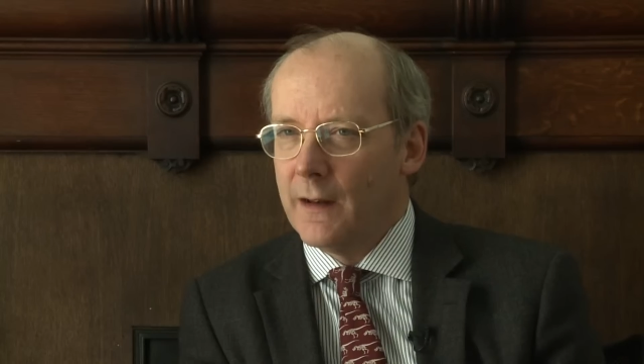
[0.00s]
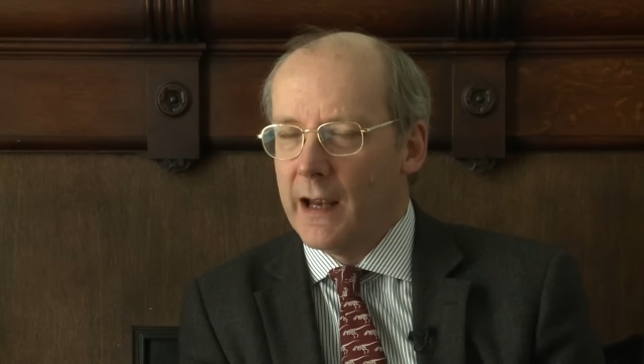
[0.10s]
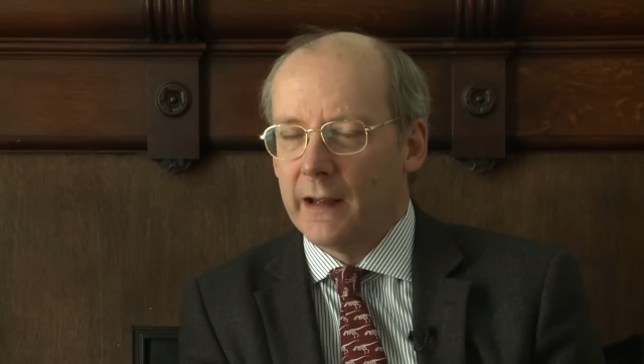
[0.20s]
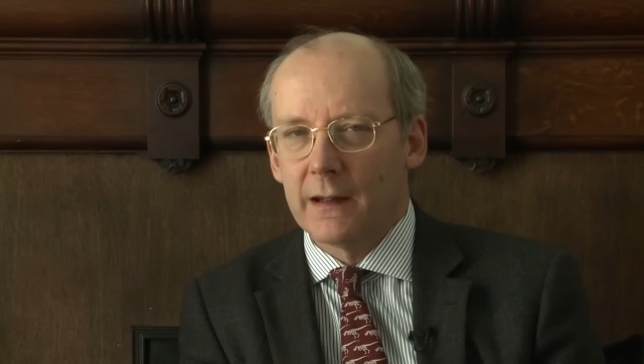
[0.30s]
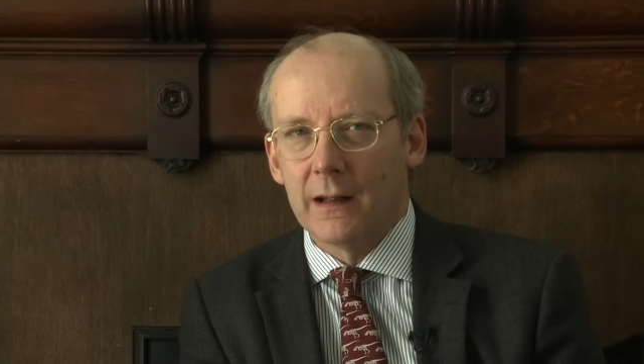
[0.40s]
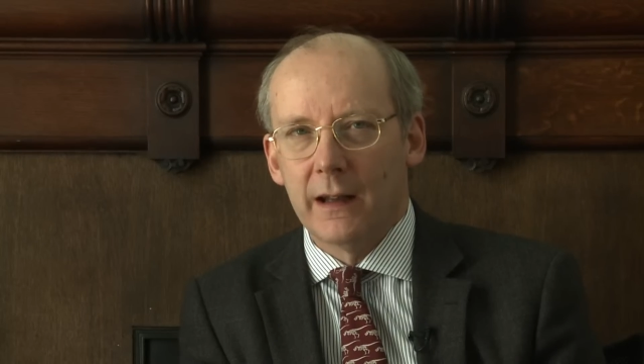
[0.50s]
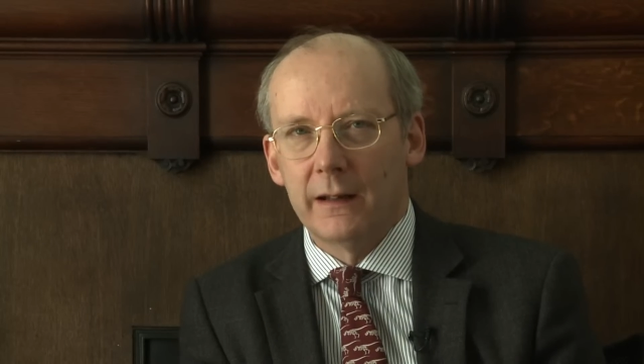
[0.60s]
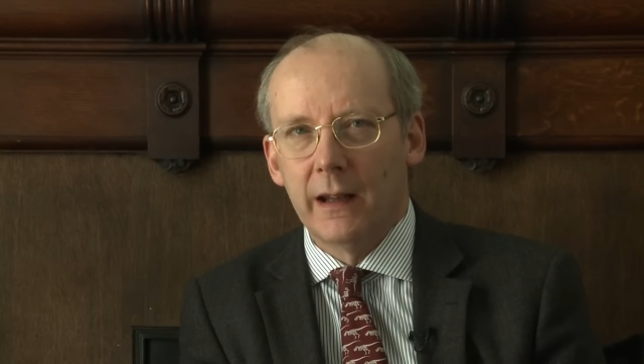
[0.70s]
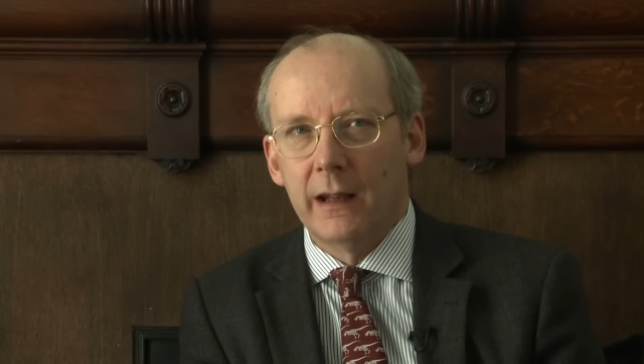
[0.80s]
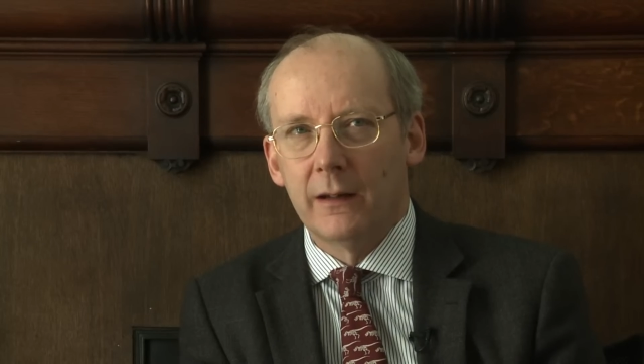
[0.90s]
the next uh,
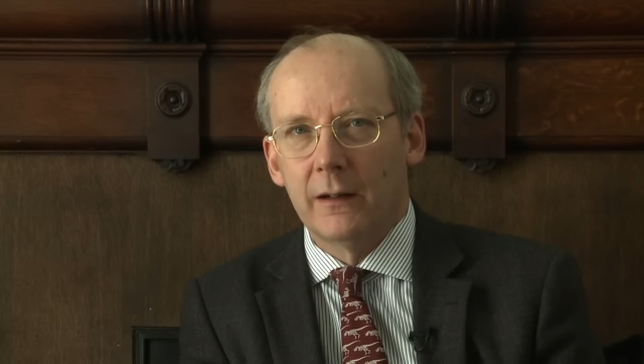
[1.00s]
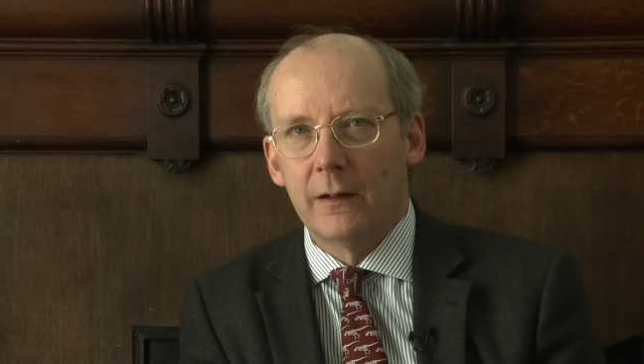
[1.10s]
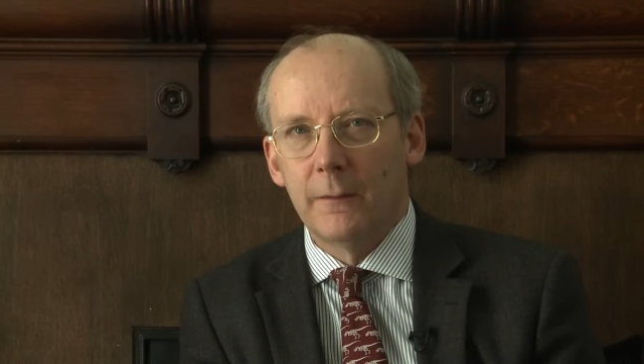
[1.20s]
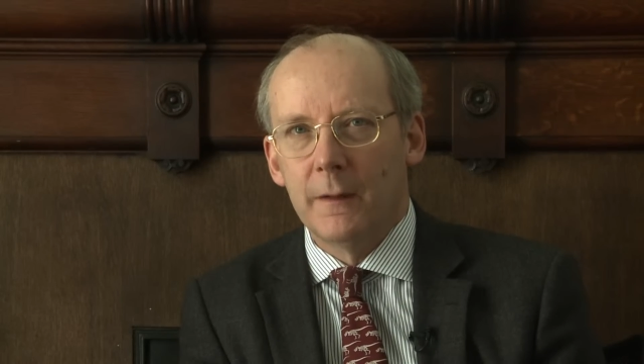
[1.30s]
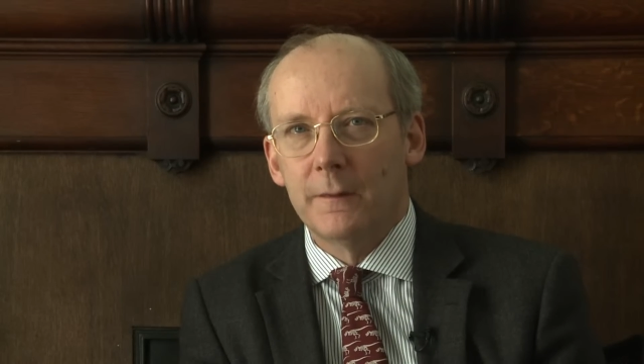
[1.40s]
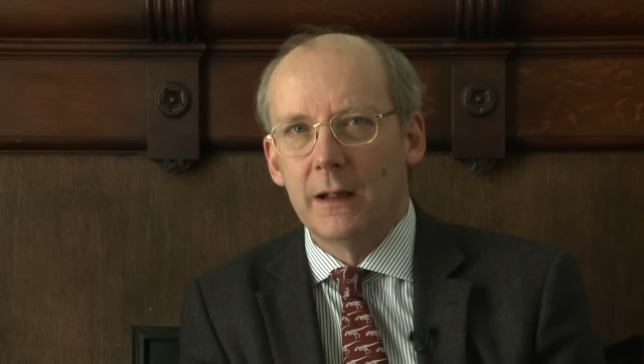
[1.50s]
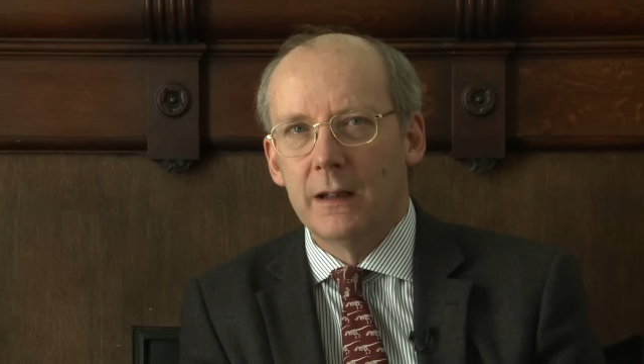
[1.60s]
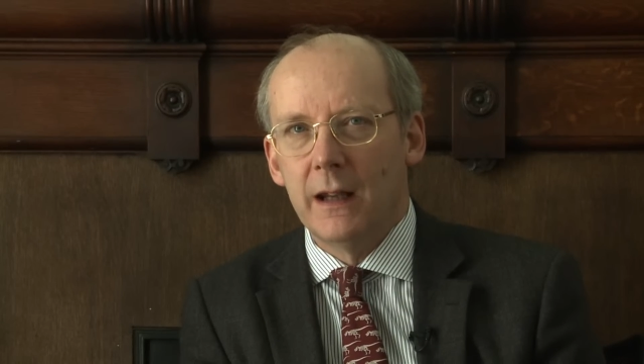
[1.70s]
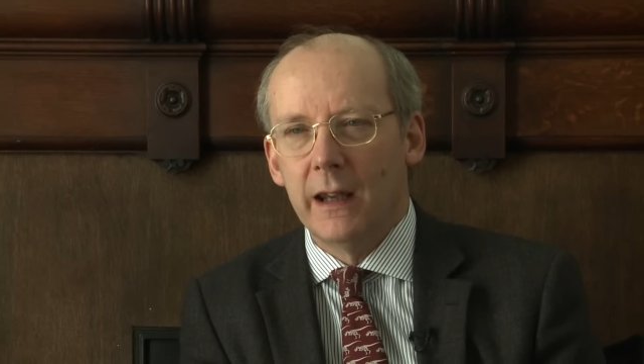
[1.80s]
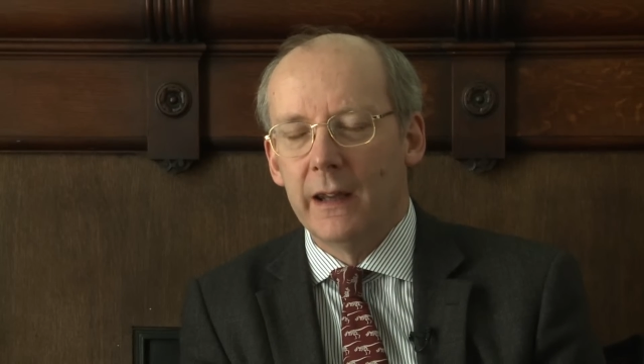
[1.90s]
10 to 15
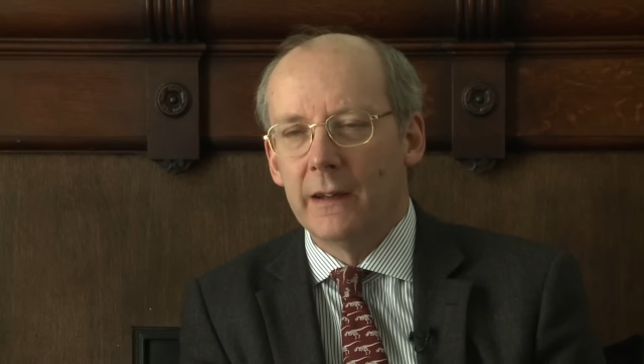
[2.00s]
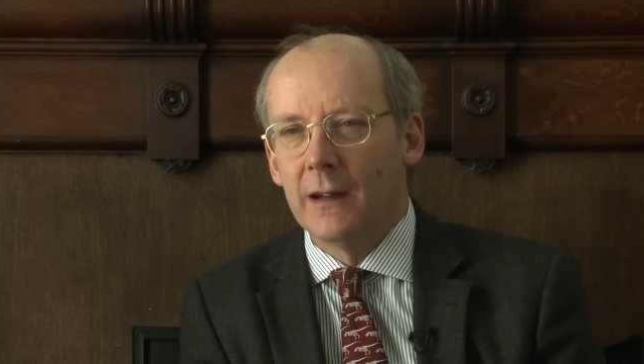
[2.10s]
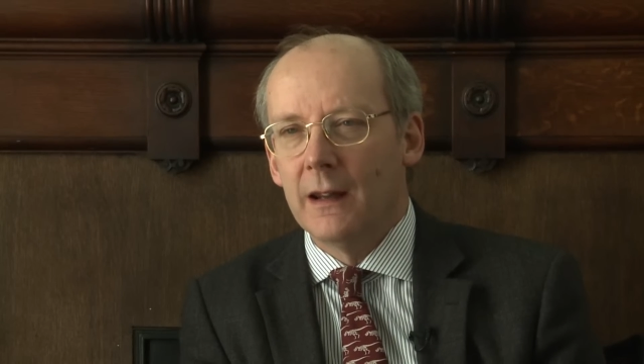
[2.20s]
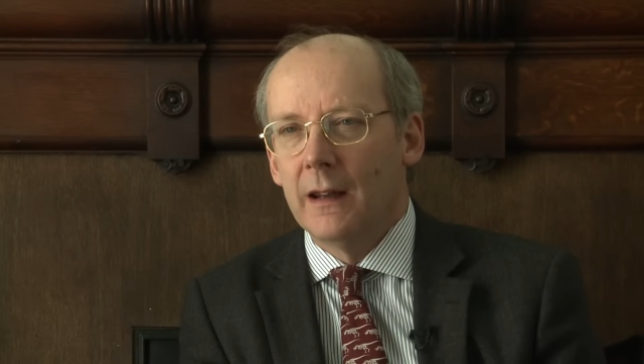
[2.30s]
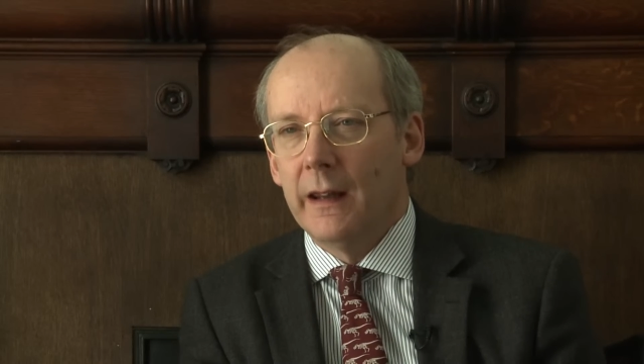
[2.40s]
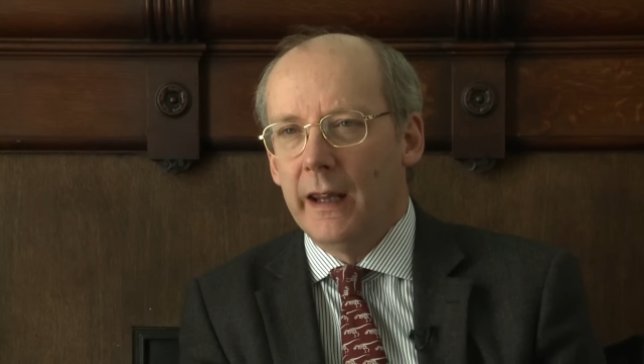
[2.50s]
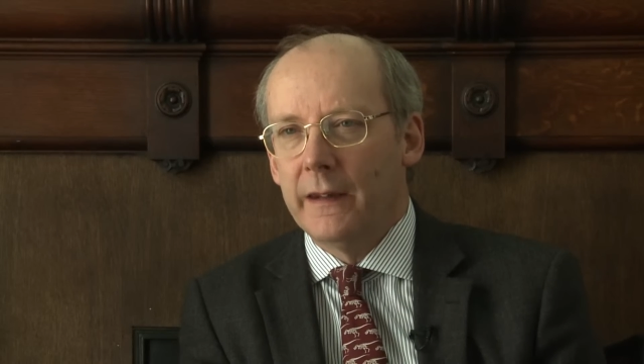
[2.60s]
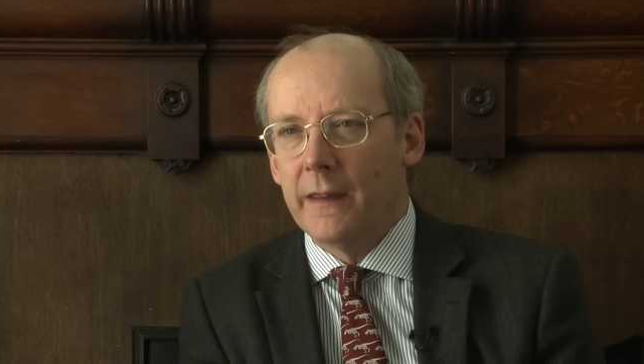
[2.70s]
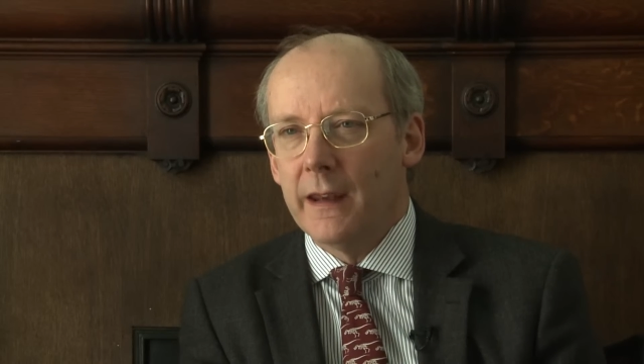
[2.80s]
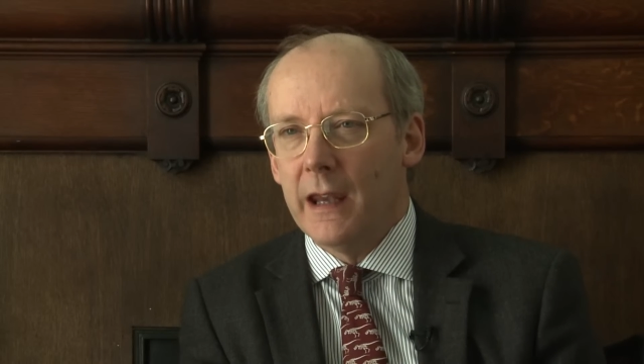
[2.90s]
years
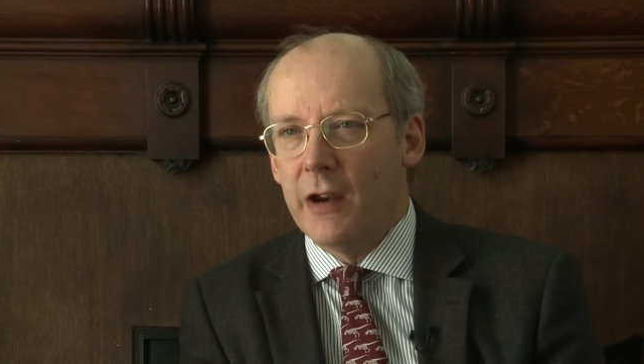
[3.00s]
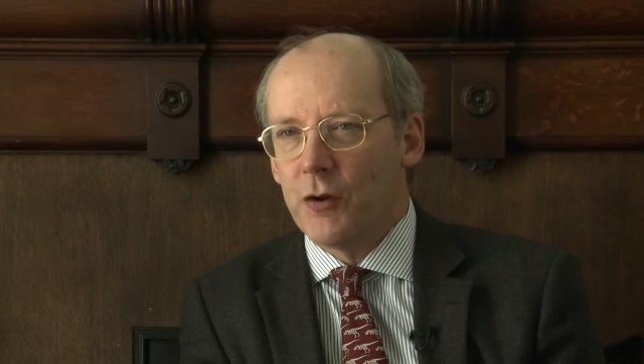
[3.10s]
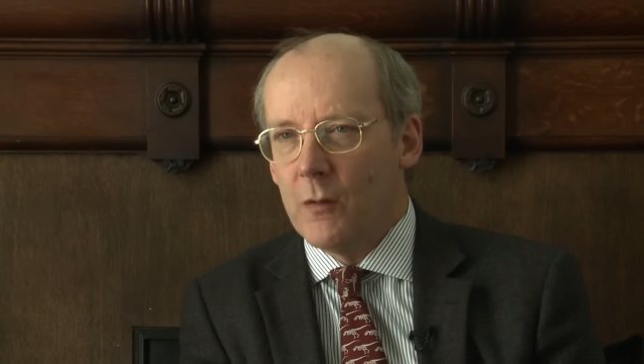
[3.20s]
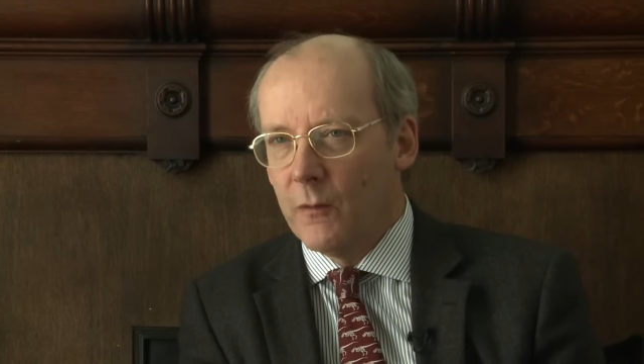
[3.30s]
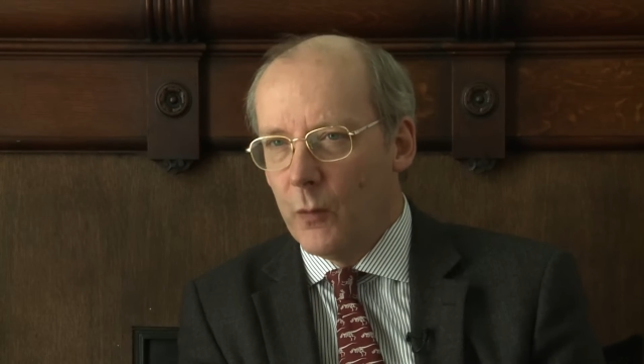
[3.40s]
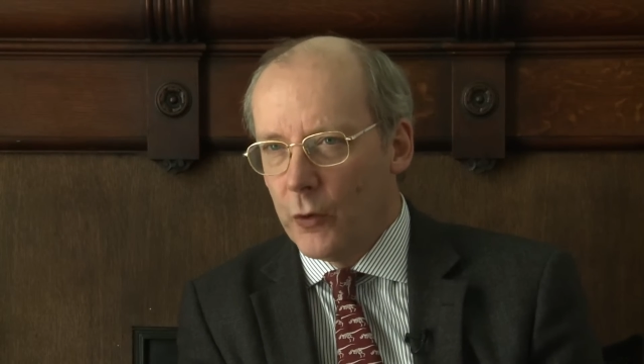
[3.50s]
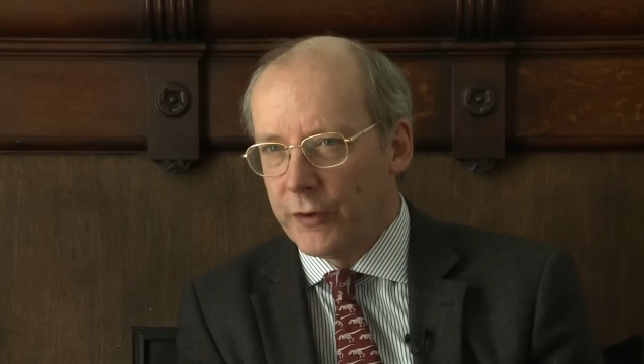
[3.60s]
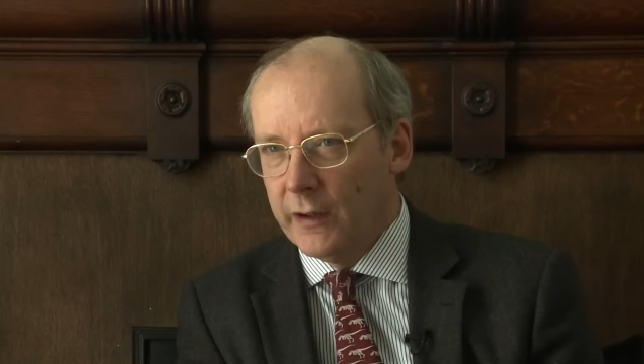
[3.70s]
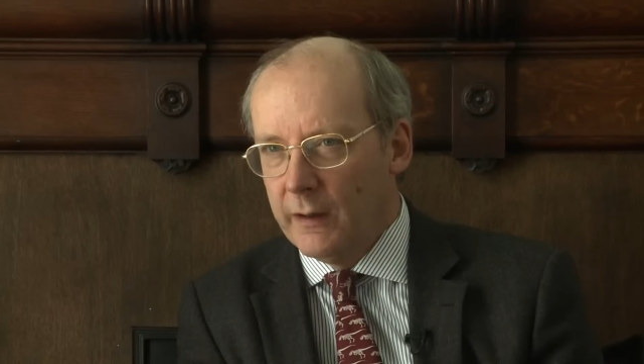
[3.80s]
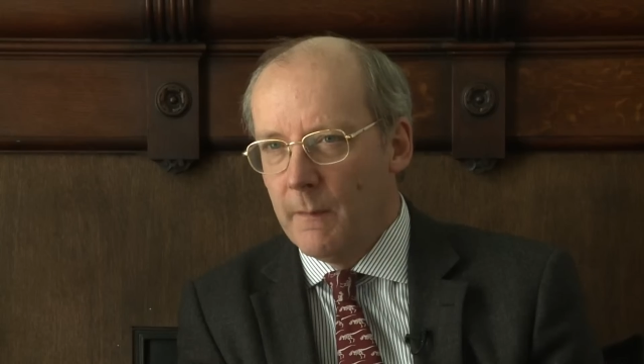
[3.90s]
is the issue of
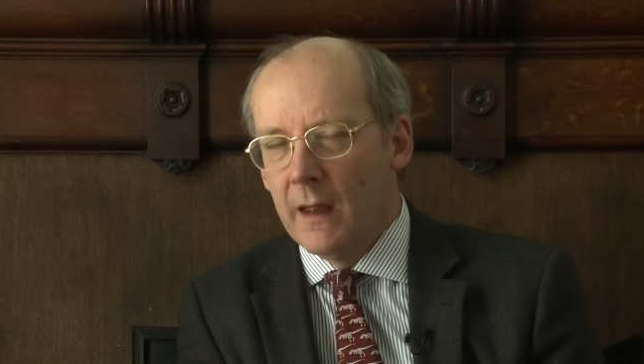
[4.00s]
water.